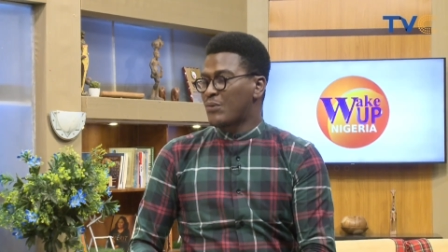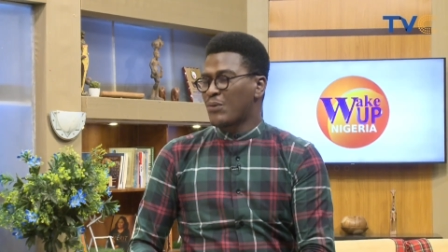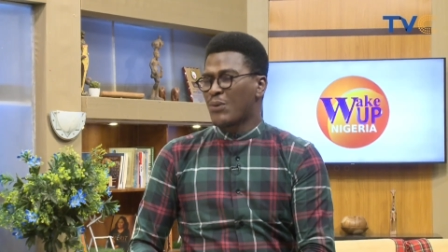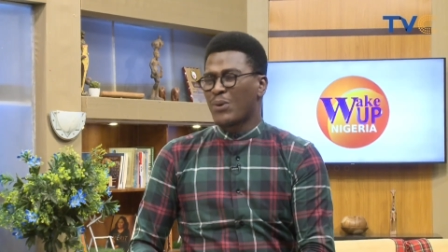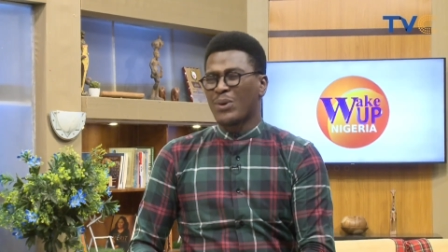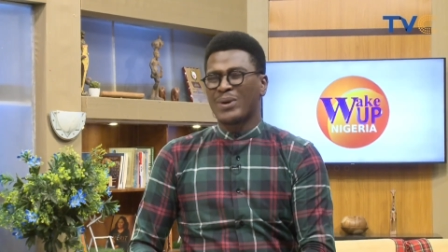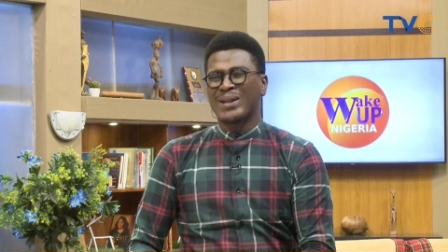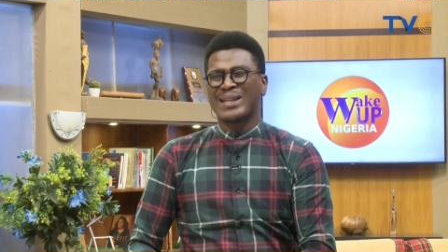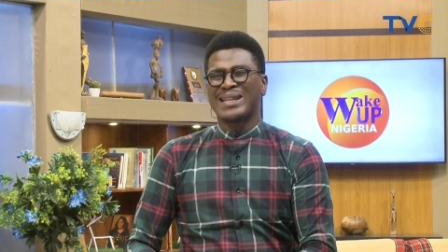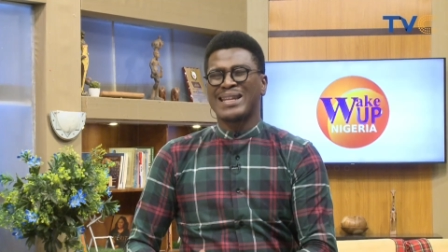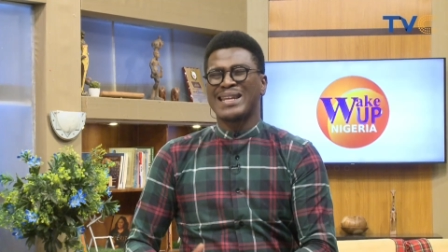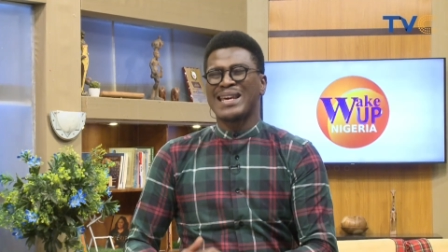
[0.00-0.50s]

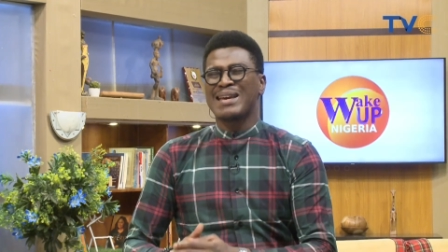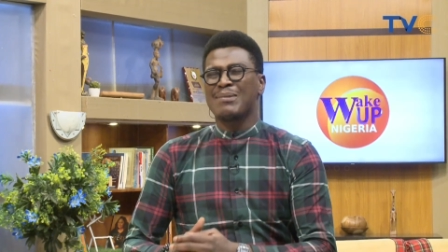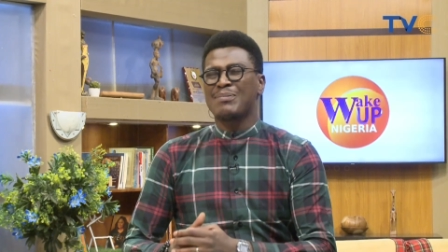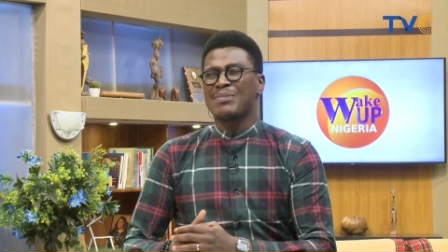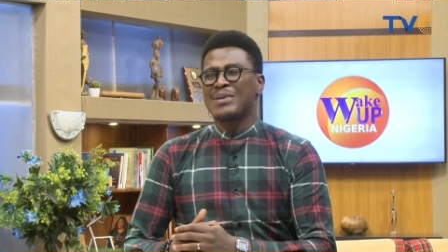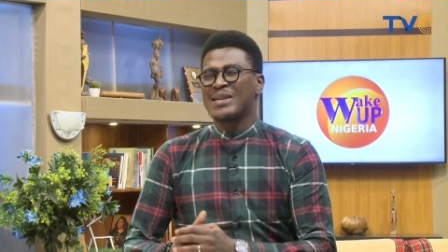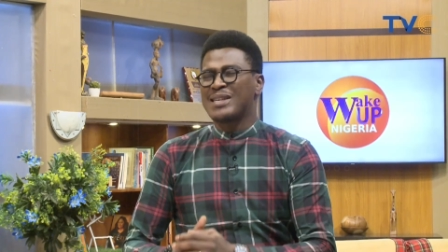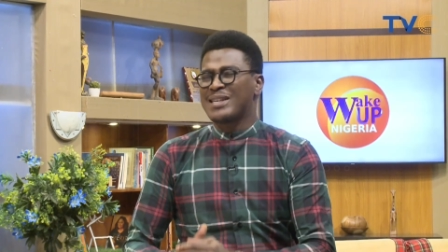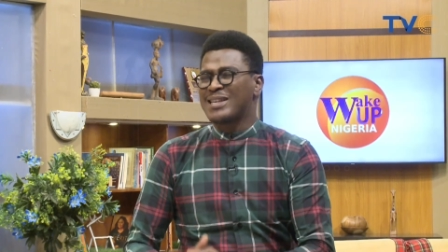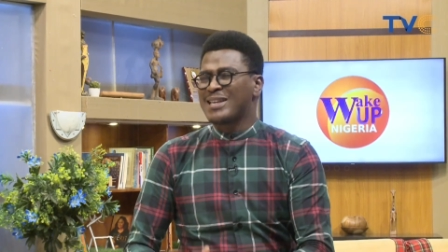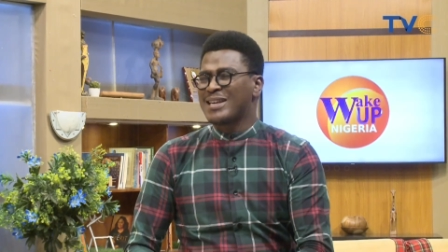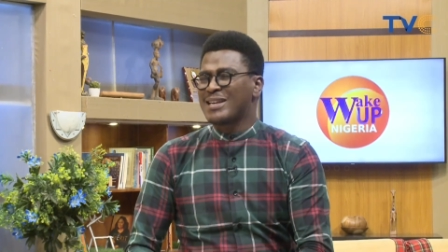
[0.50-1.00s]
four, they
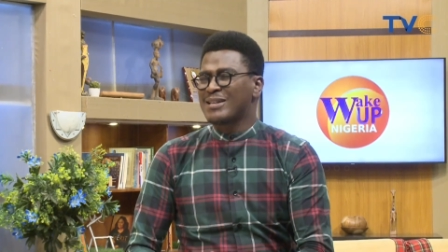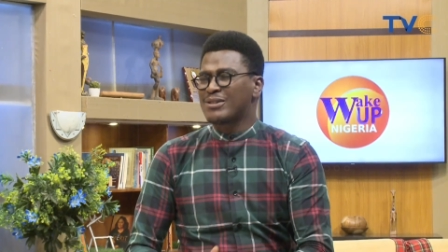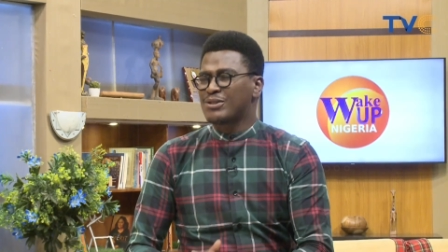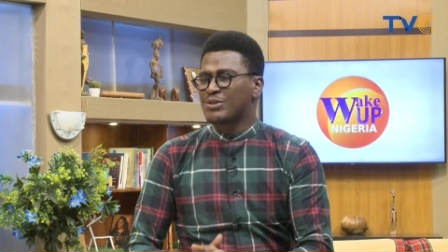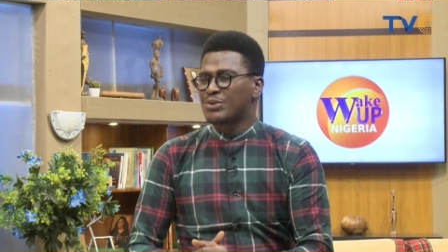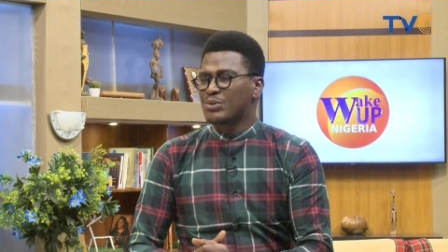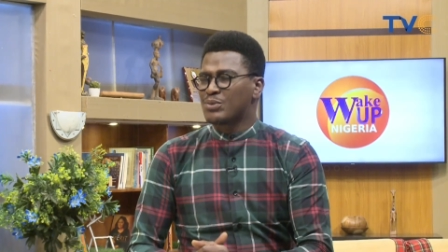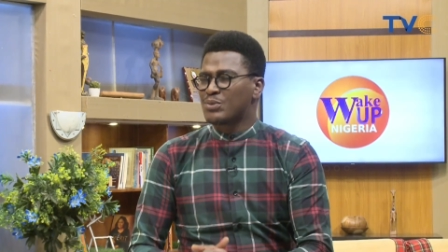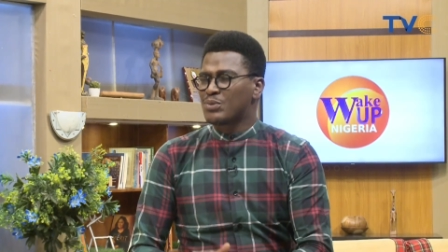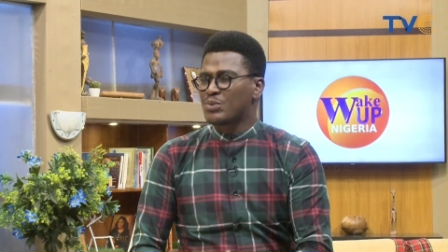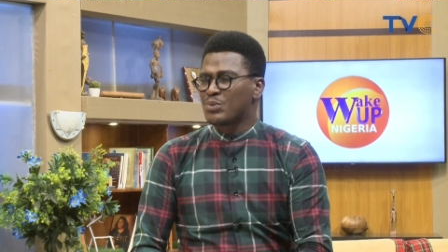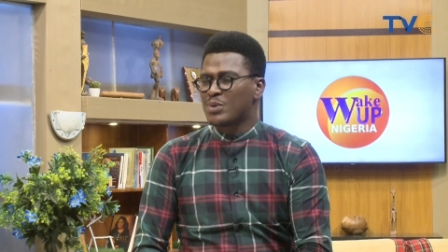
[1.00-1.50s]
begin
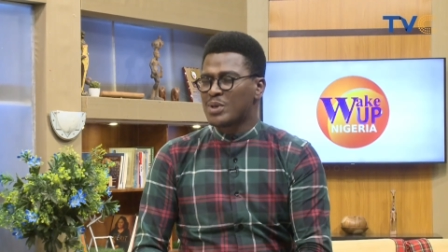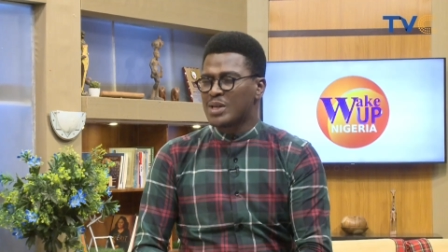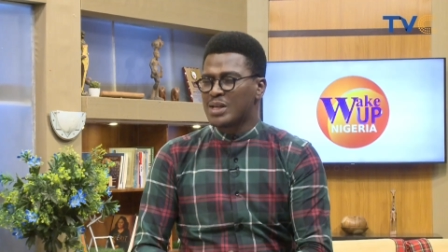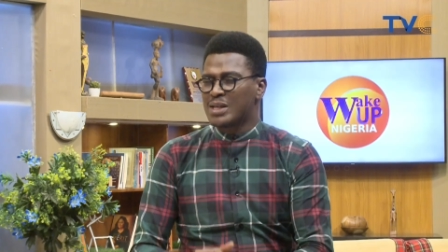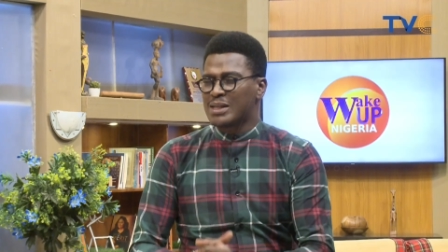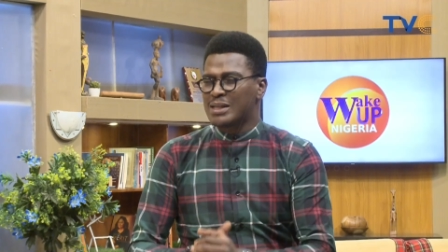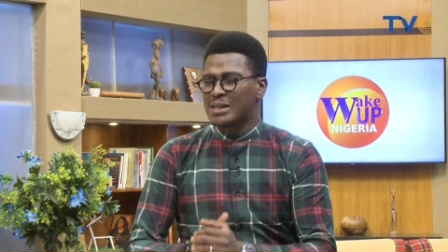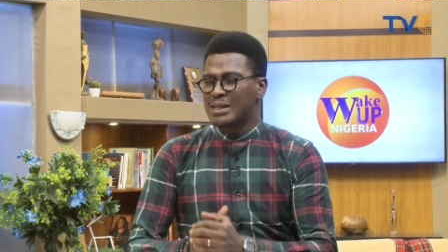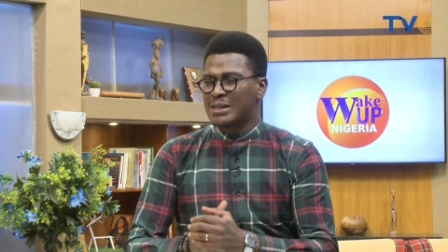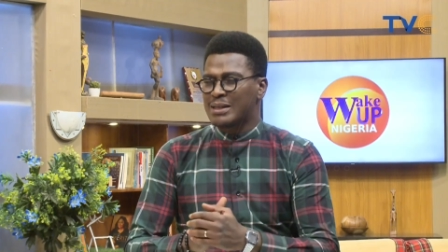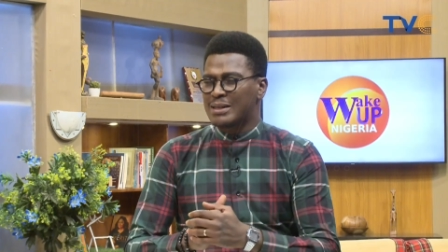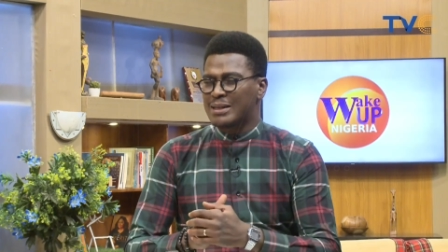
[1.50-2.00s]
to
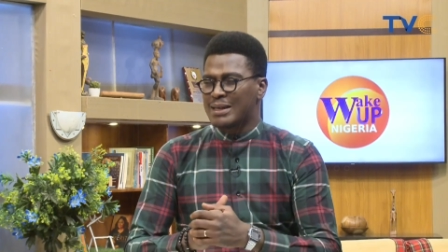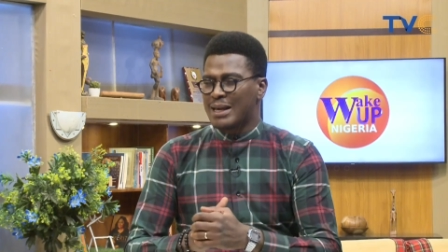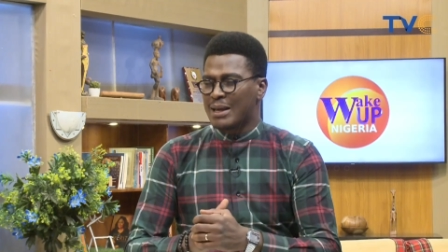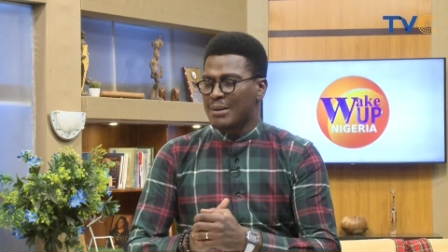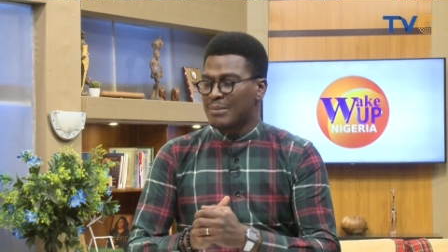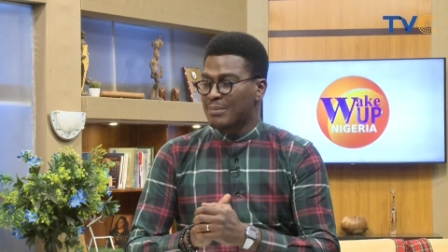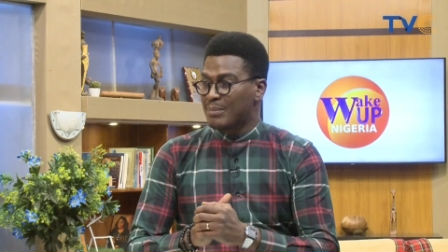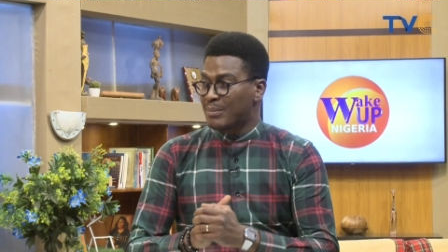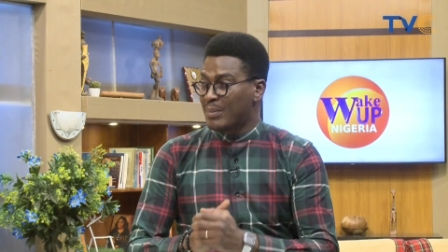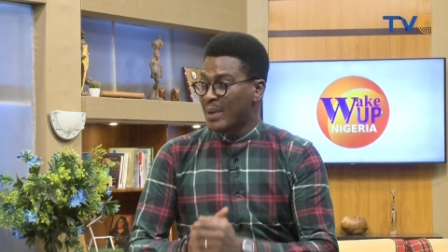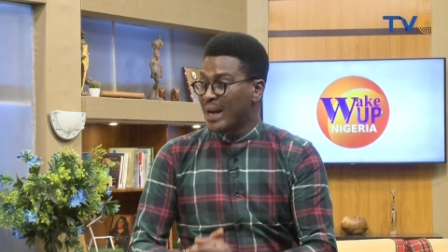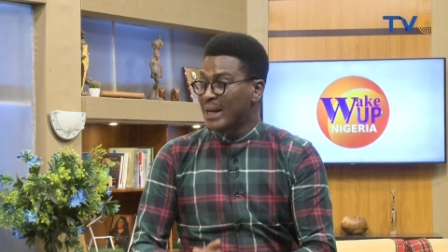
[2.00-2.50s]
really get
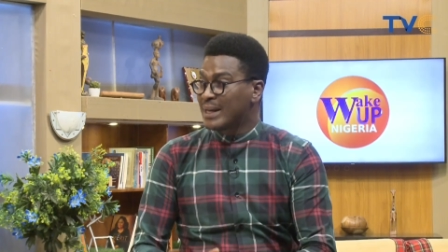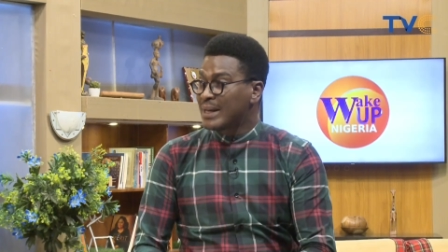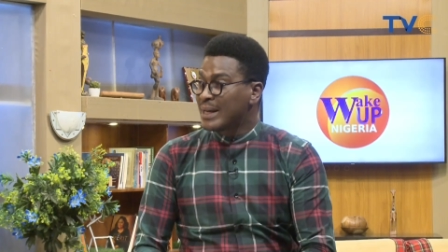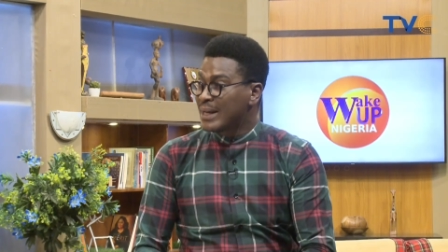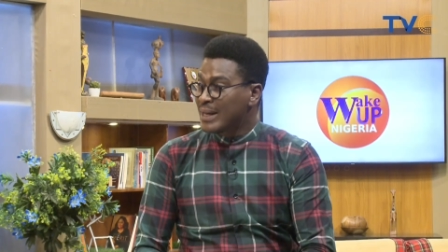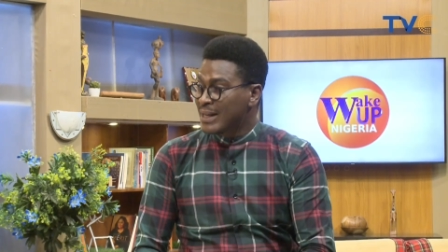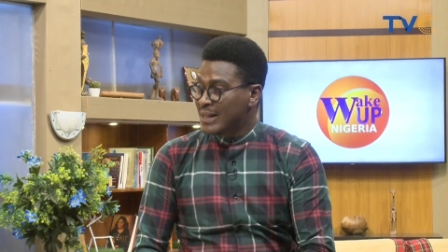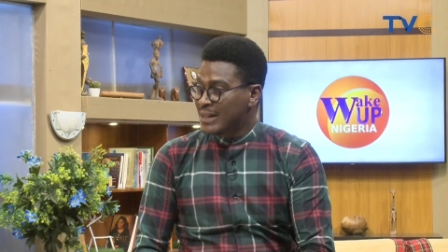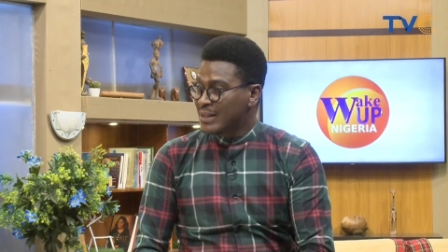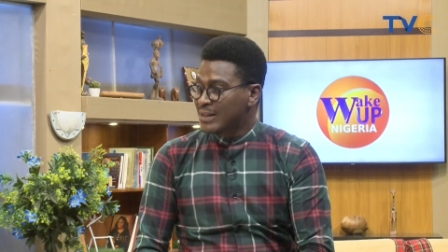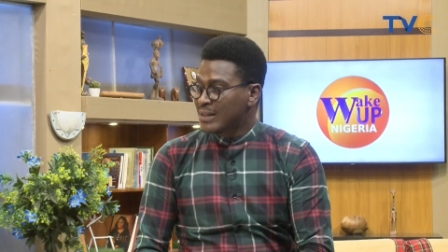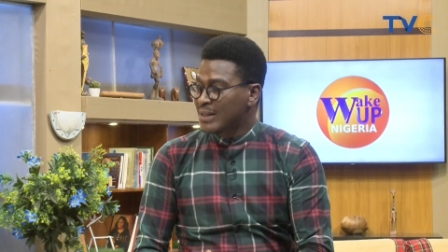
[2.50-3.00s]
bad at
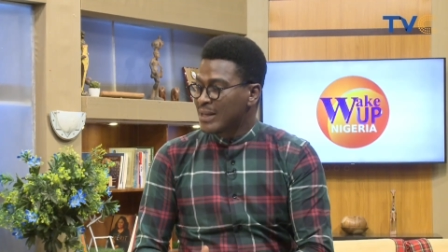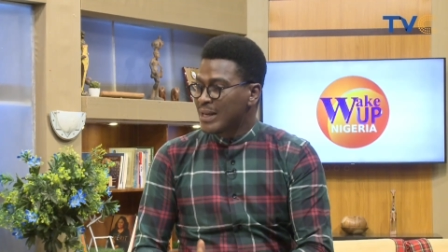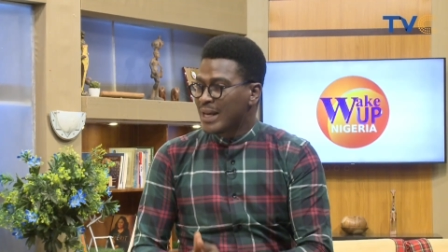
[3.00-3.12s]
it.